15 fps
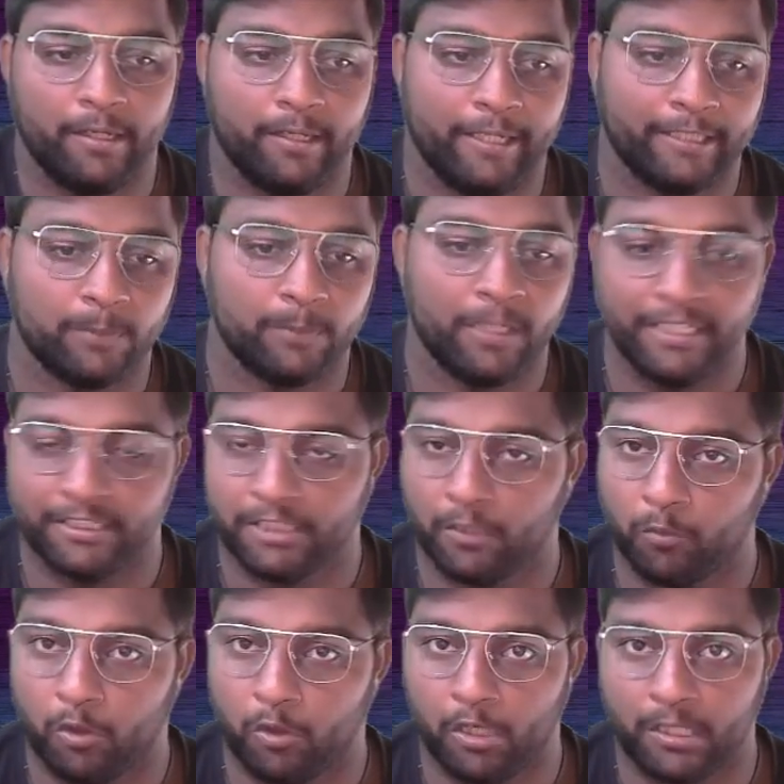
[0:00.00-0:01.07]

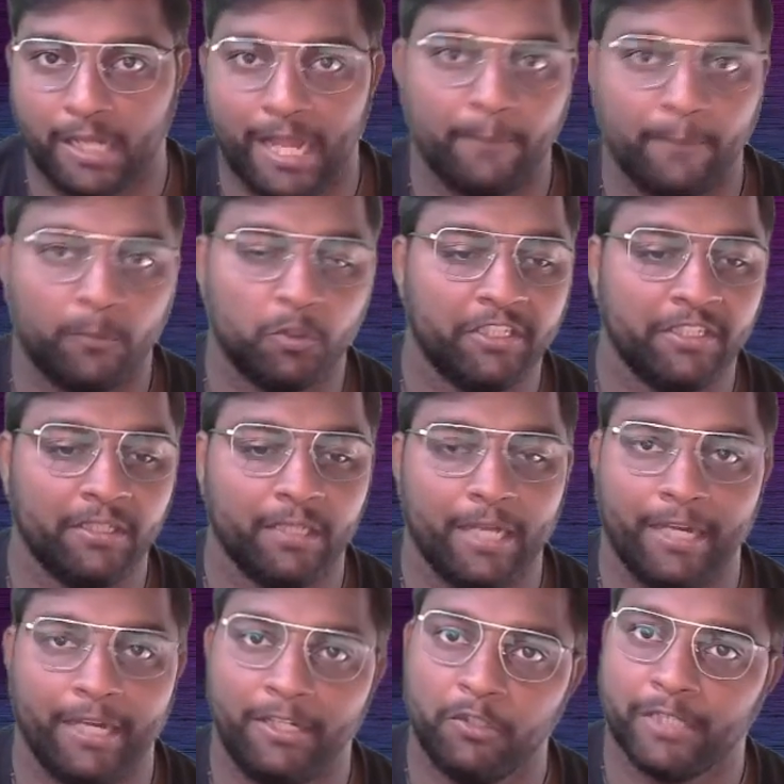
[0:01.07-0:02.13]
explanation what I am doing,
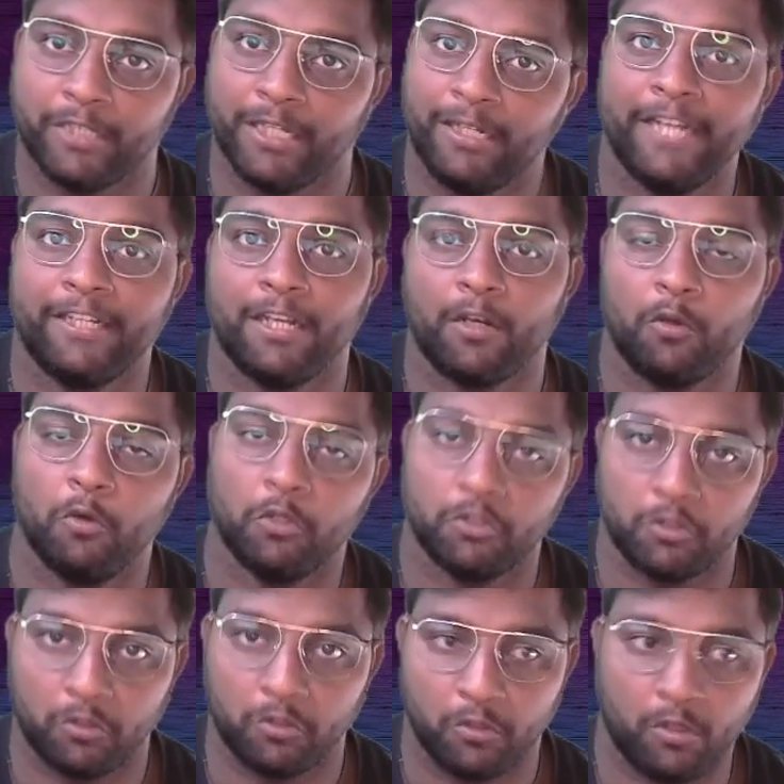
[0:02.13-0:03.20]
and you can later
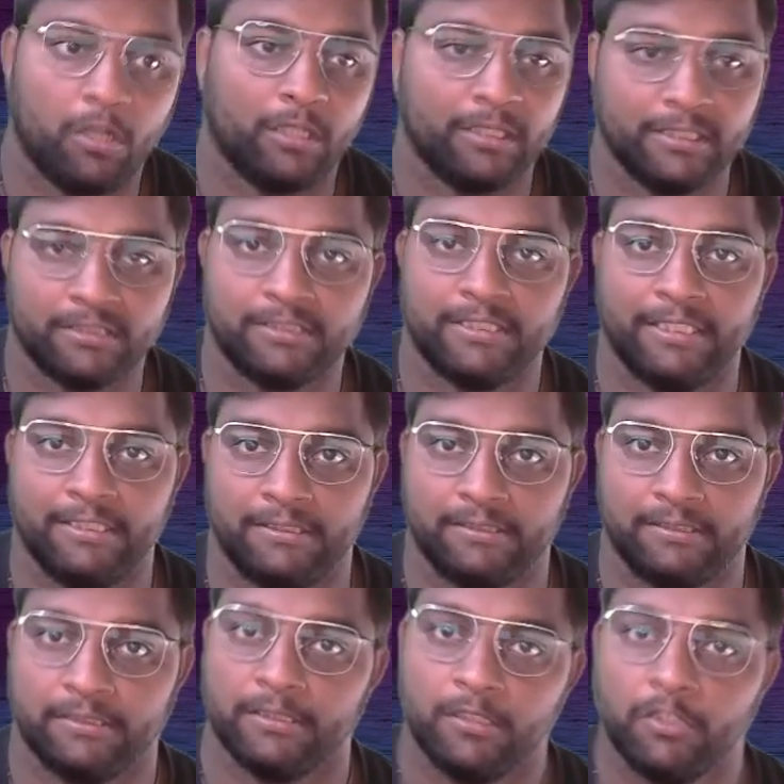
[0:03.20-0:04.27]
go through all these
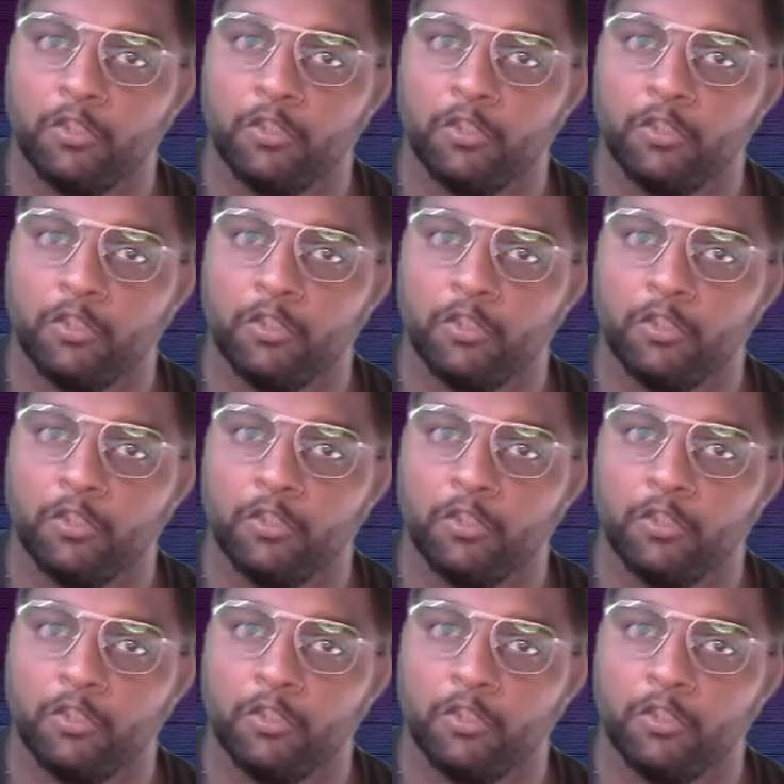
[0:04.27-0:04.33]
things.